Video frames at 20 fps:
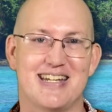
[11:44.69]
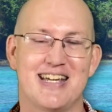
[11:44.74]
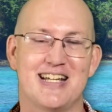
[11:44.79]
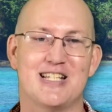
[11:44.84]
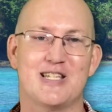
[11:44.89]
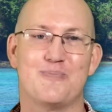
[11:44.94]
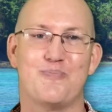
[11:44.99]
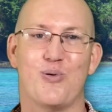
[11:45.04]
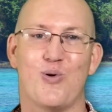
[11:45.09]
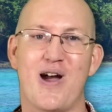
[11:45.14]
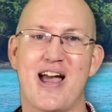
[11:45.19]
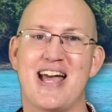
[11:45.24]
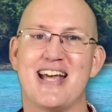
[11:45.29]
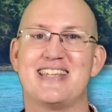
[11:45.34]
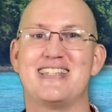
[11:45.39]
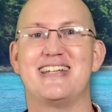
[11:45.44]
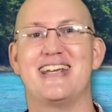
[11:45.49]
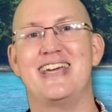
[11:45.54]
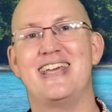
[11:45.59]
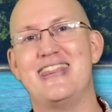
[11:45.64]

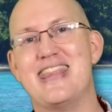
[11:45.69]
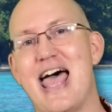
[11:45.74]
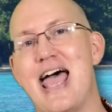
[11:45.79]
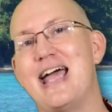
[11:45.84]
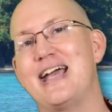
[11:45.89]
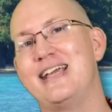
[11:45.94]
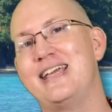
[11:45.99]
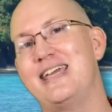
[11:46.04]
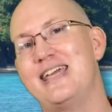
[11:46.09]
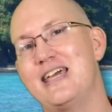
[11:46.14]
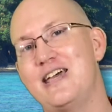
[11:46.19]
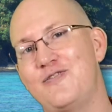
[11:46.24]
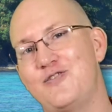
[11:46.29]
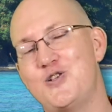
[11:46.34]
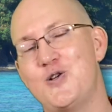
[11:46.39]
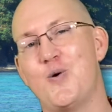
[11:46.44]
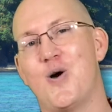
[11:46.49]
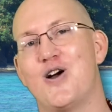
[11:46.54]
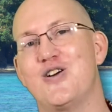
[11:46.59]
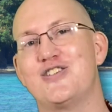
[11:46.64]
expressed in that gift
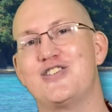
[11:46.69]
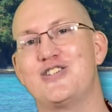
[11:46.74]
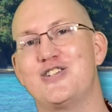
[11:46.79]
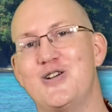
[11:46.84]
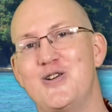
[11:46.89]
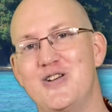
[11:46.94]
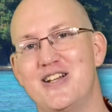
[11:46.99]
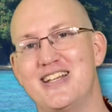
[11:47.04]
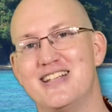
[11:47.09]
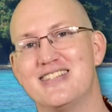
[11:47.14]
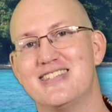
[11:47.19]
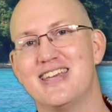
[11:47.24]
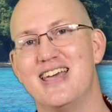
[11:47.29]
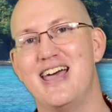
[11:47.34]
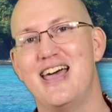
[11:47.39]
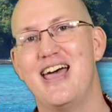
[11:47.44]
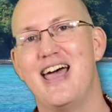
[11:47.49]
to our students,